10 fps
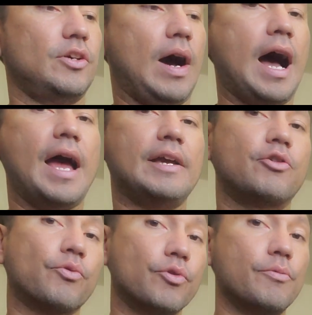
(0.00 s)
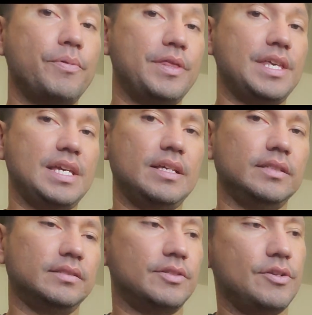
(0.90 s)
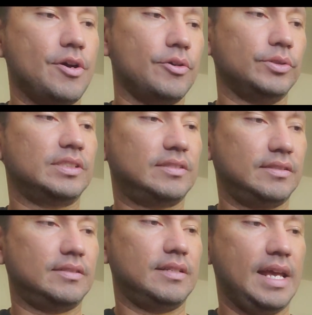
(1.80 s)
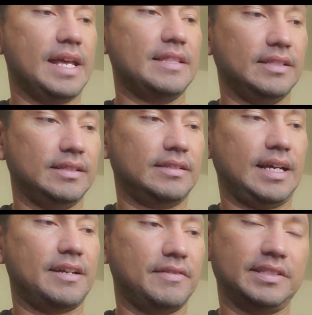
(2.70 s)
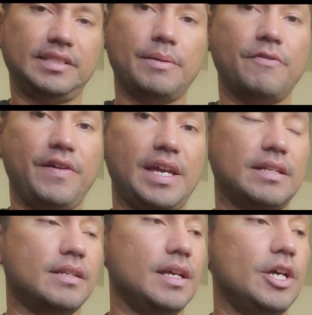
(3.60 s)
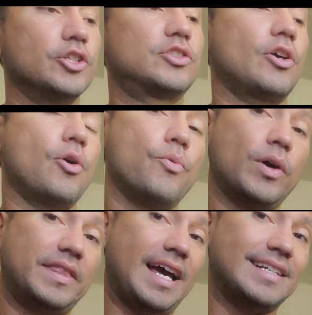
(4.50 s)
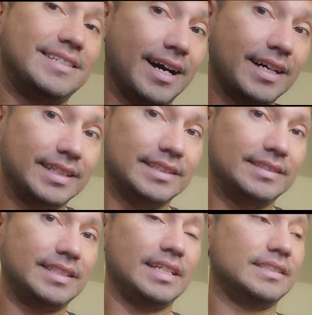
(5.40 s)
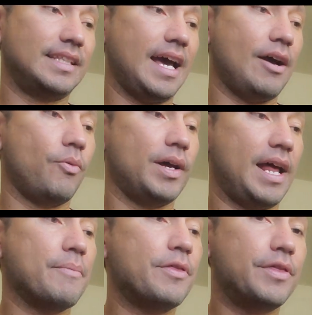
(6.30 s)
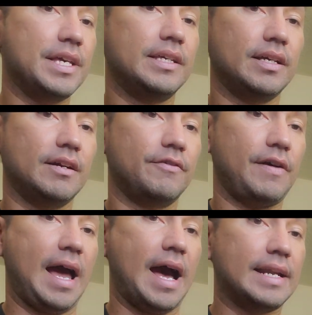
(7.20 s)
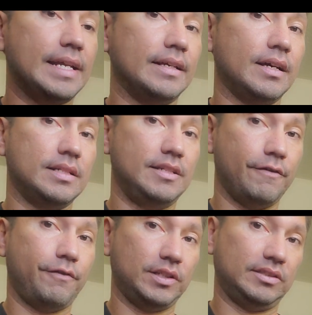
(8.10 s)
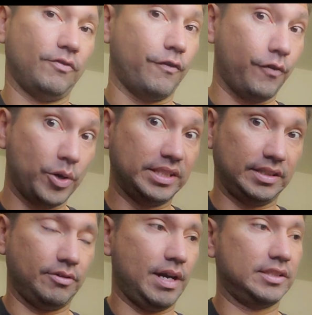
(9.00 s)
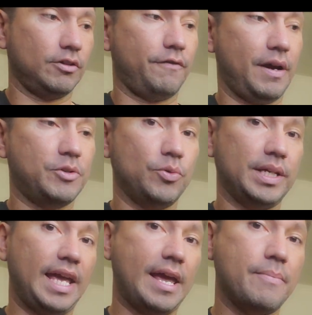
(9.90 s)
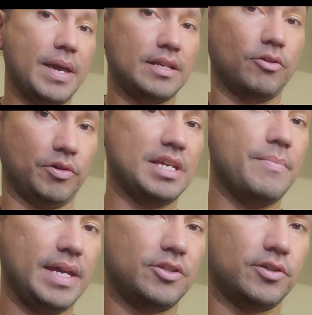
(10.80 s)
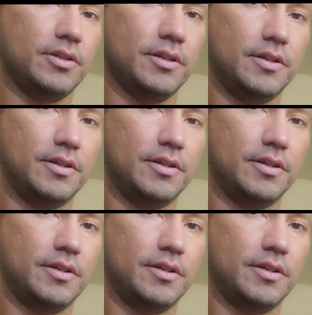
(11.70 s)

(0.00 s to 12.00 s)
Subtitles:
I group these notes in kind of the same vein. So what that does is that when I'm thinking of adding a different voicing, right? So if I'm doing E major,